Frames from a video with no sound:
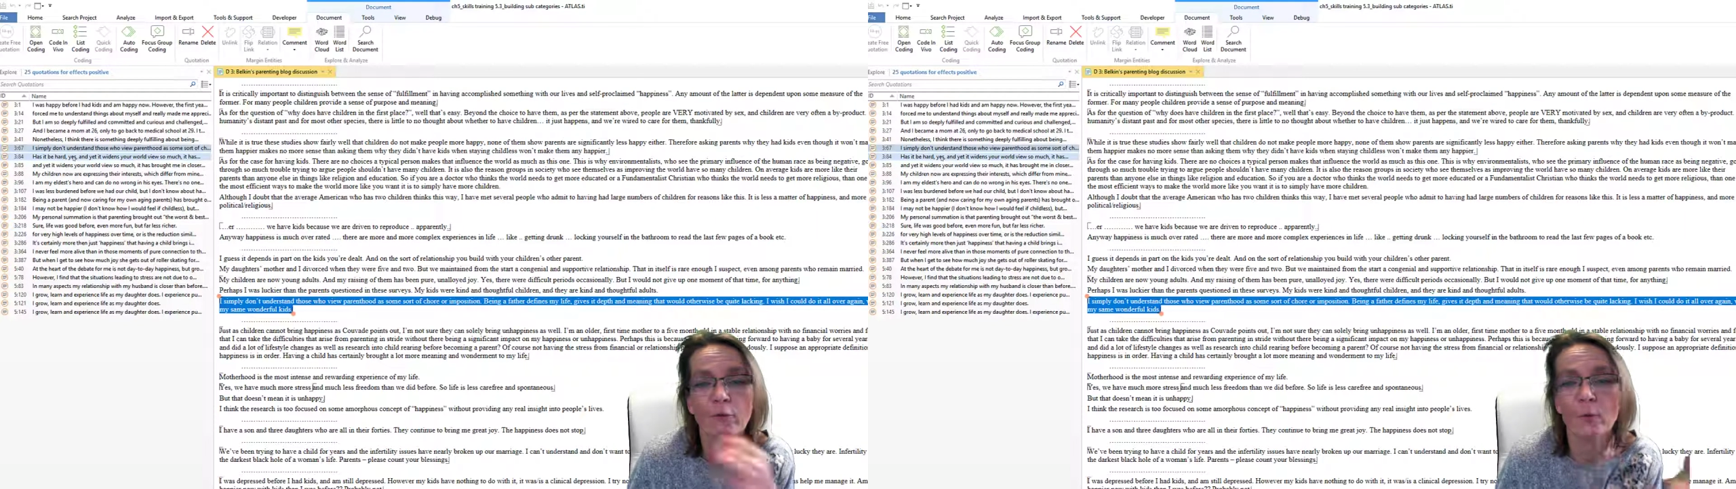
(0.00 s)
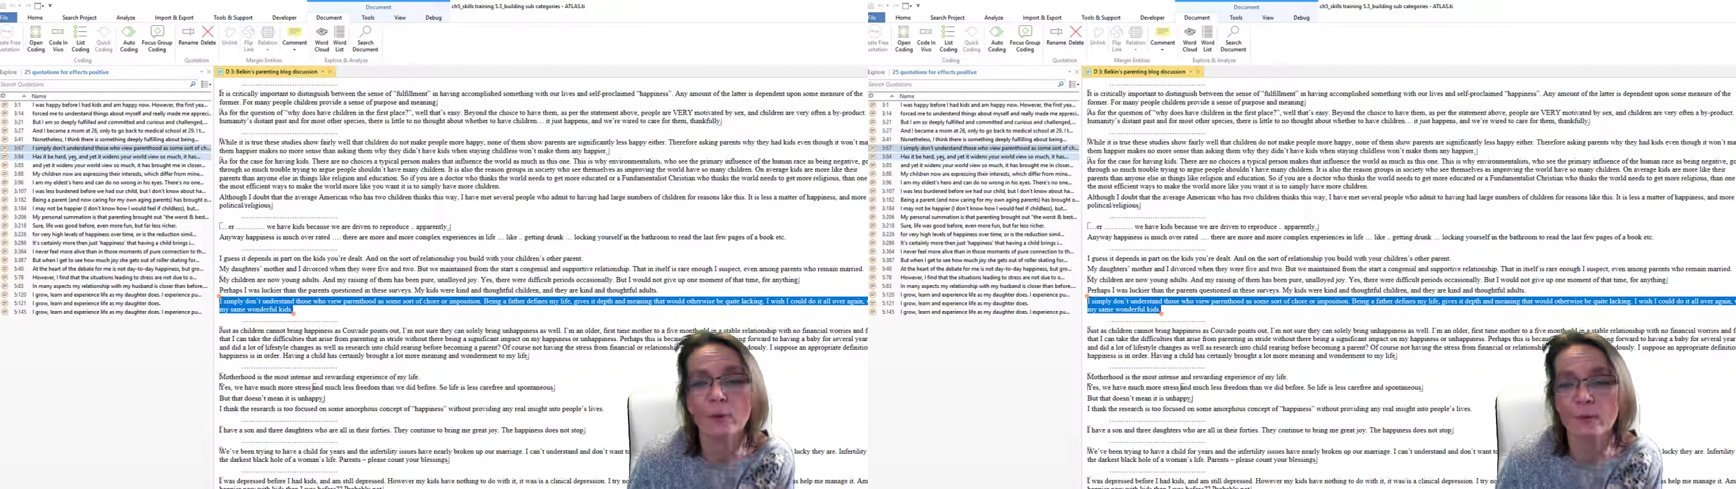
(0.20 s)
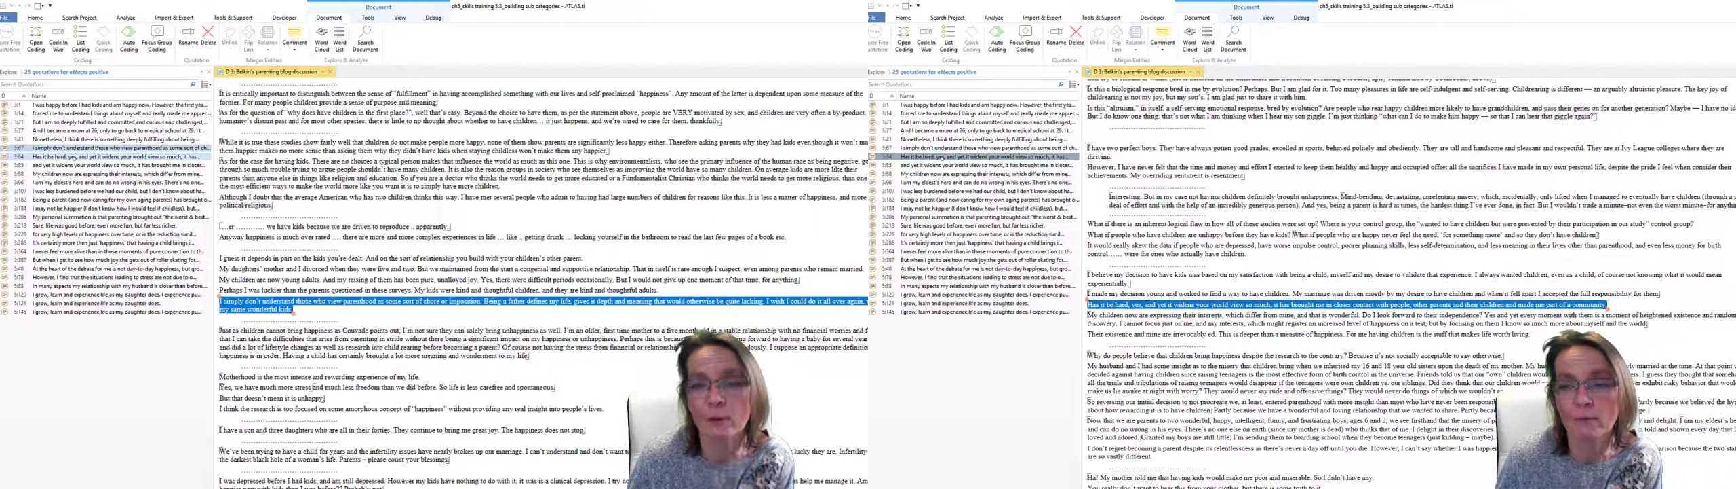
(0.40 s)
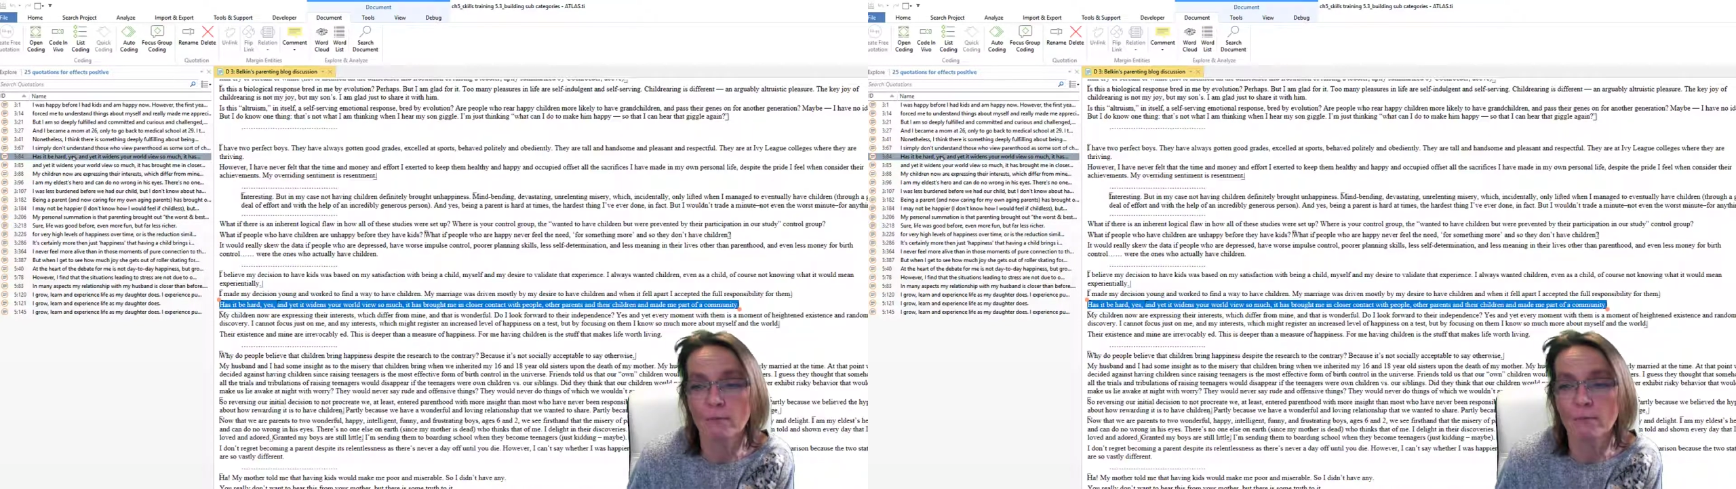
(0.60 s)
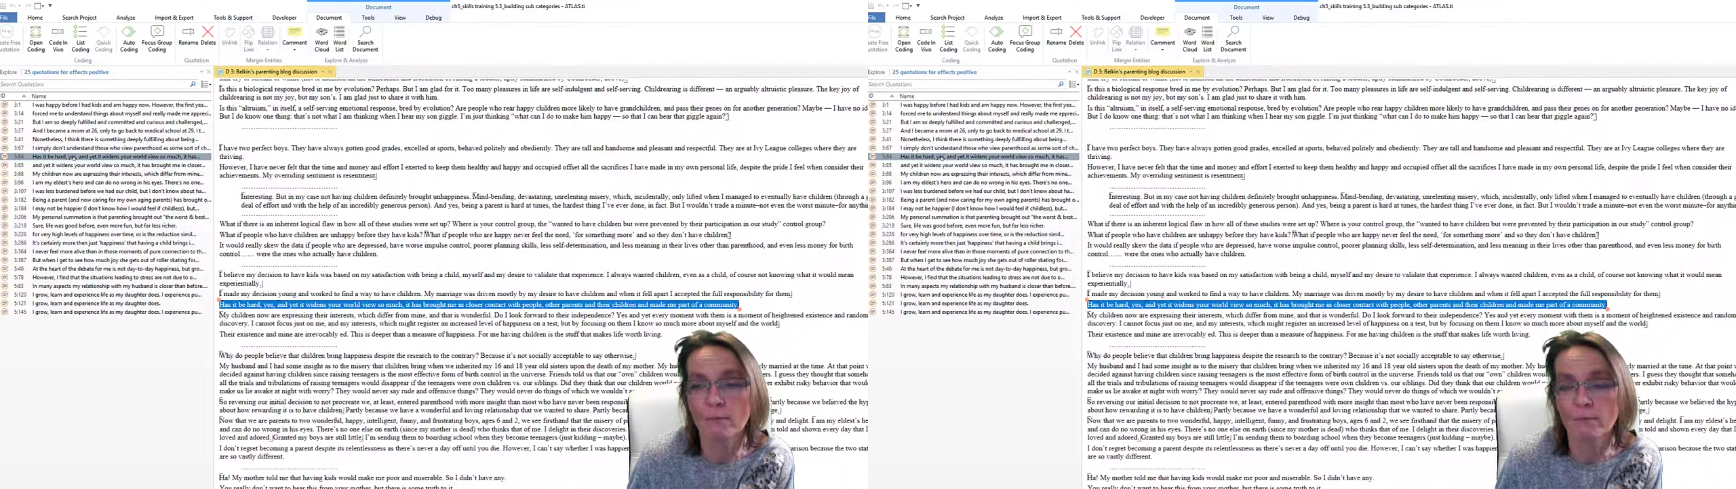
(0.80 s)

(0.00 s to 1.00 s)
for possible